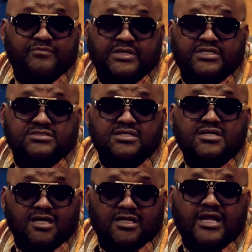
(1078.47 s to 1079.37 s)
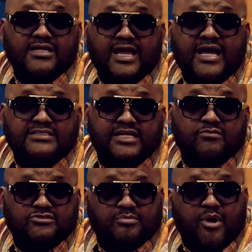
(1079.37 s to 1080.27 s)
because a lot of guys that
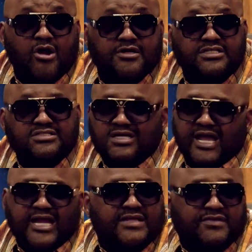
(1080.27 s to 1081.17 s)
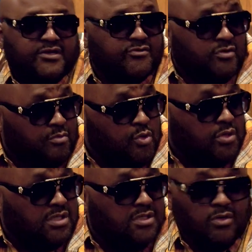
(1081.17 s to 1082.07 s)
was a part of this ain't even here no more,
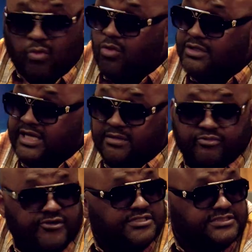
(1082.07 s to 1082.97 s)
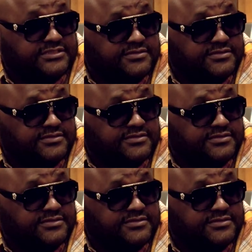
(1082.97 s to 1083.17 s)
or they in prison.